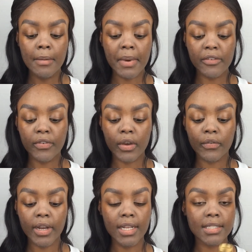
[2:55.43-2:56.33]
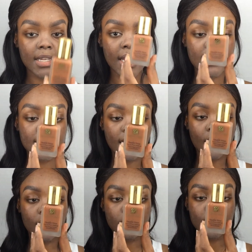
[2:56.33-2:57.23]
my favorite is the Estee
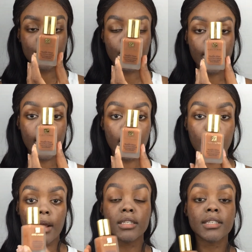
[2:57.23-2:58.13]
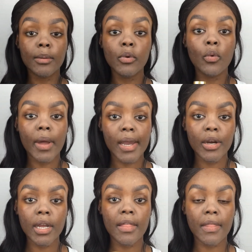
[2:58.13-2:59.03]
Lauder Double
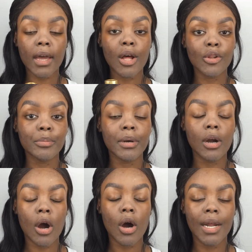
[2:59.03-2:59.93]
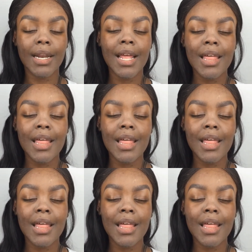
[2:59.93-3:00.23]
Wear in the color Pecan.